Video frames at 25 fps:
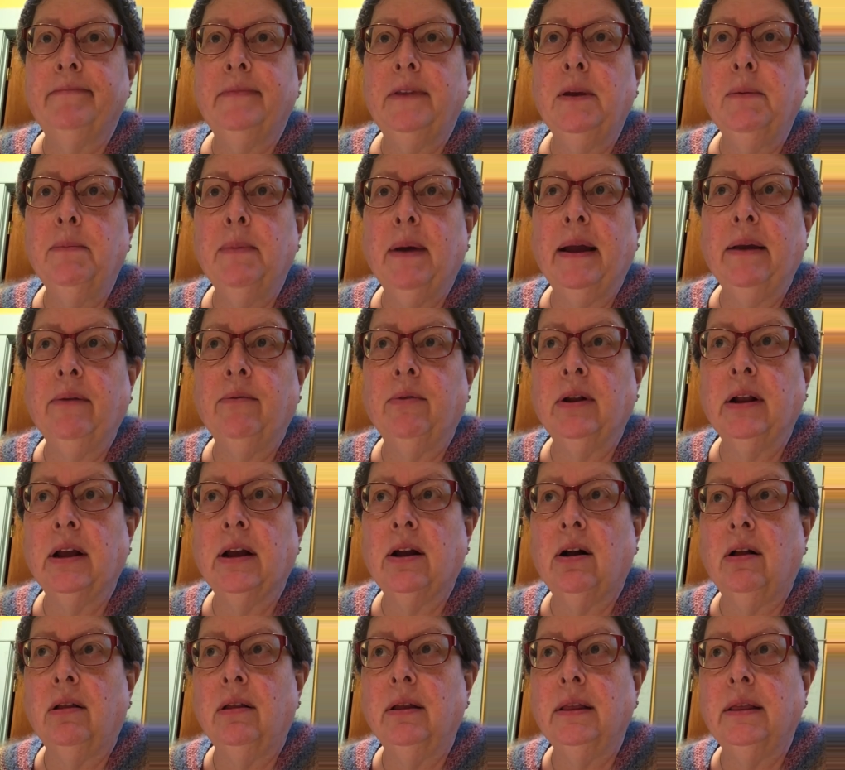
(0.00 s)
You might want to
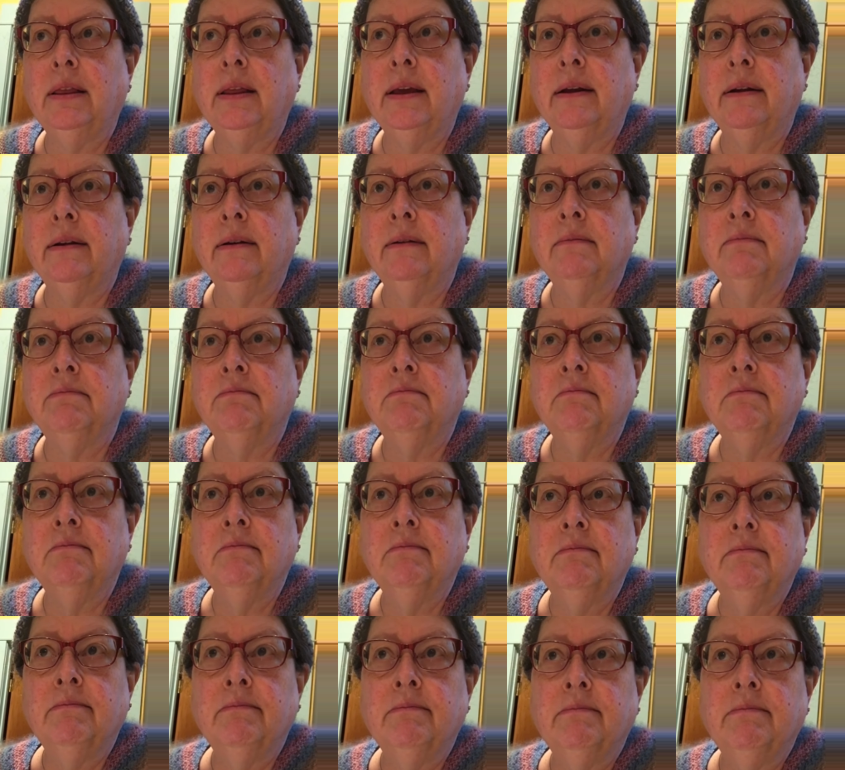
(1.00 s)
call it their
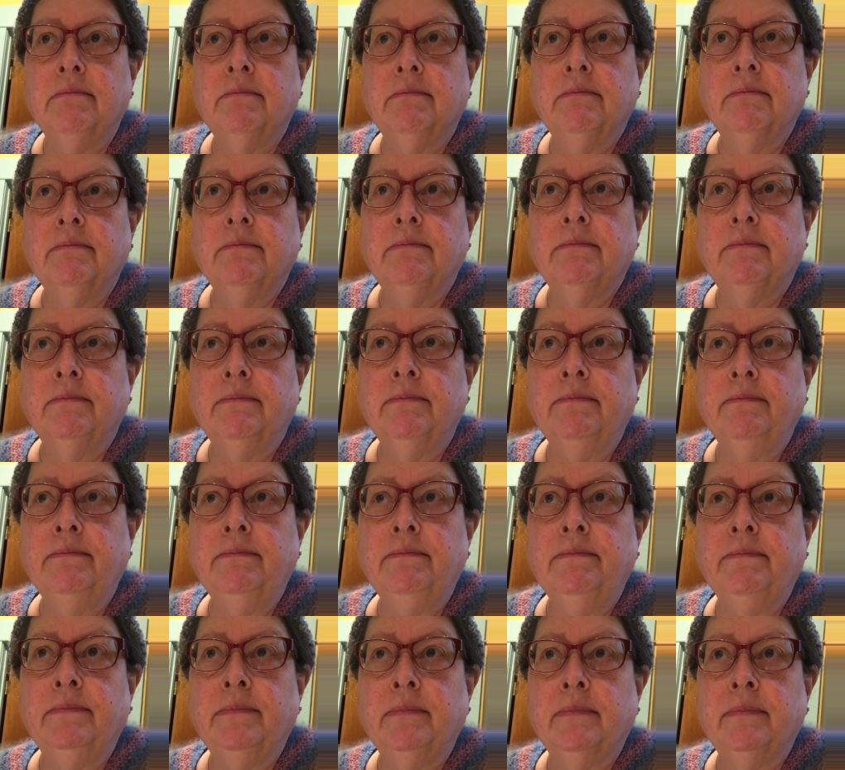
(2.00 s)

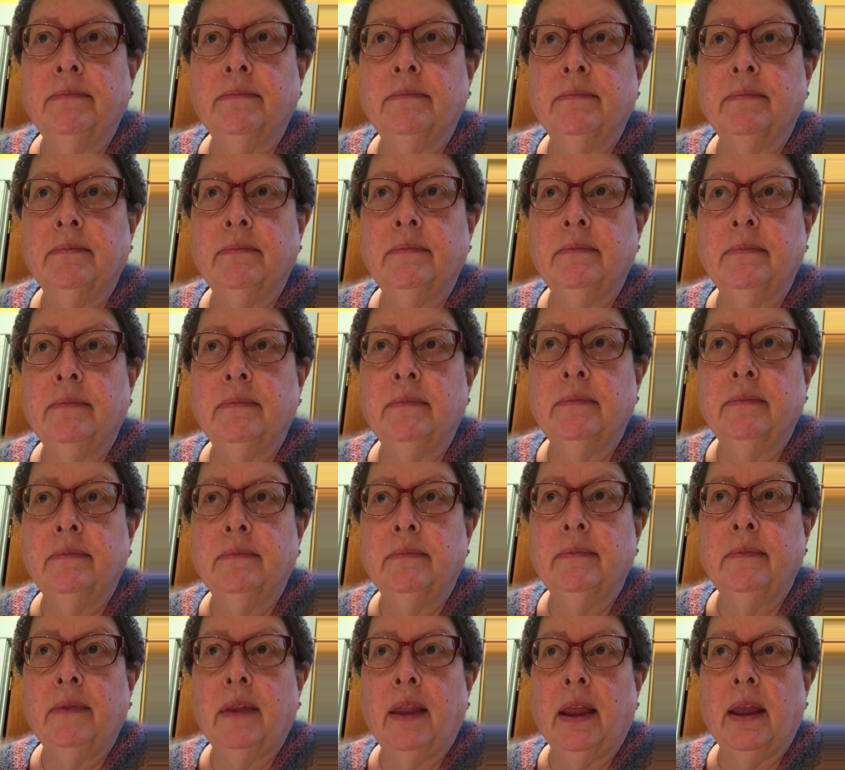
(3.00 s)

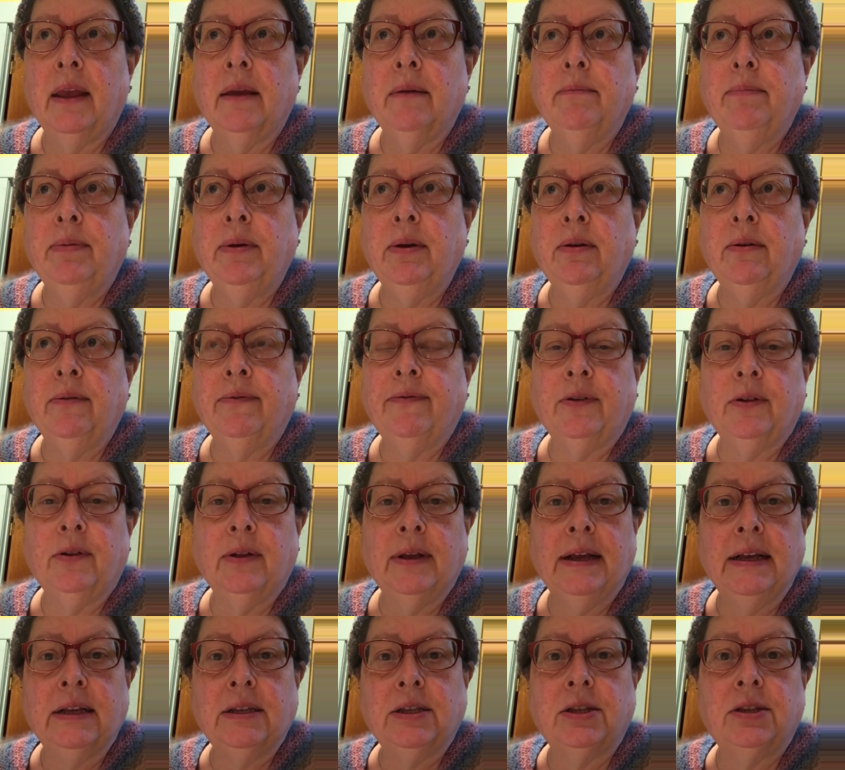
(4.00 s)
beautiful
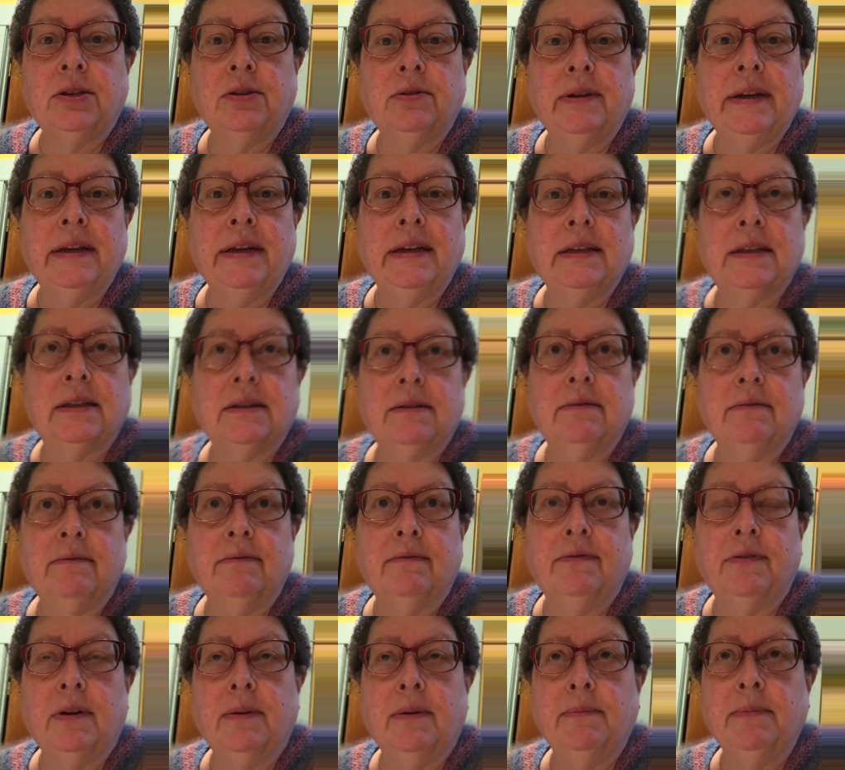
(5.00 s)
histories
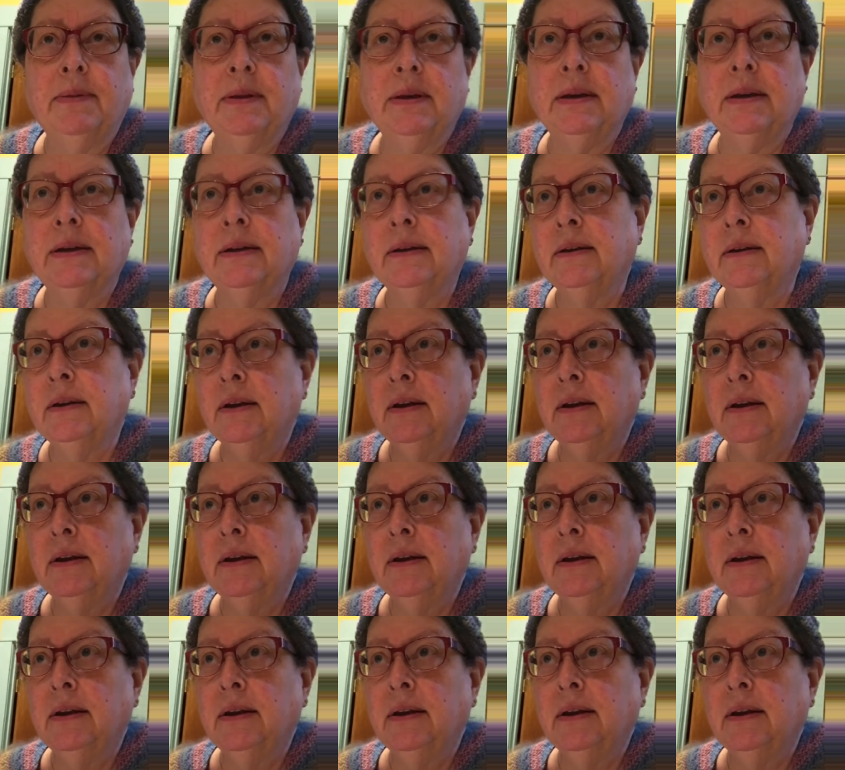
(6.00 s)
from the